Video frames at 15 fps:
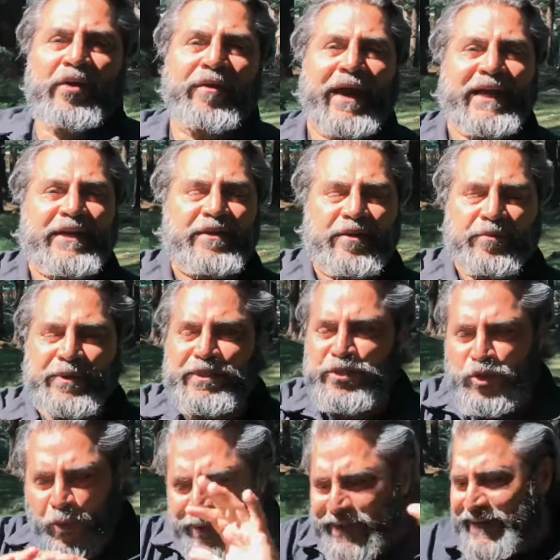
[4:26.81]
right with
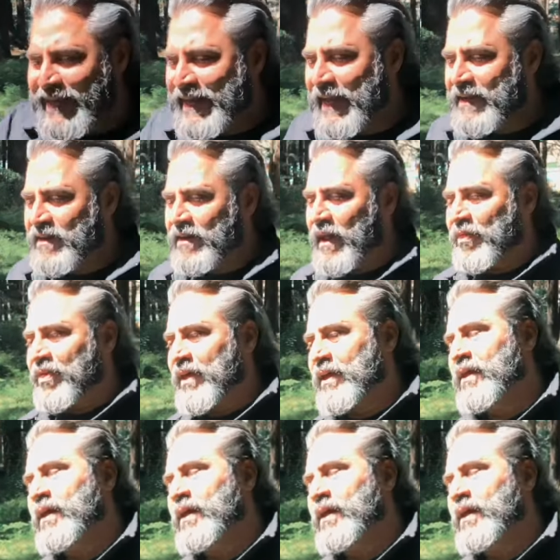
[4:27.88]
no indicator, nothing.